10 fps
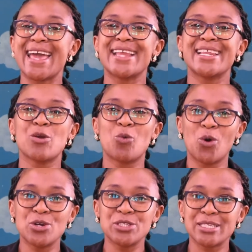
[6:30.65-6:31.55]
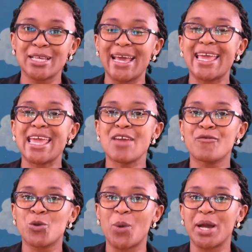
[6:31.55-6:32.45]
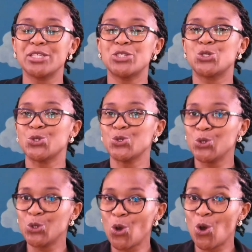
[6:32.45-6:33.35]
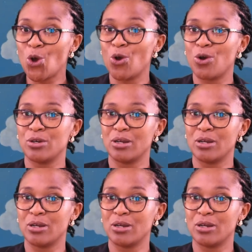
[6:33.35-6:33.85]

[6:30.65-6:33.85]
And he wants everyone to know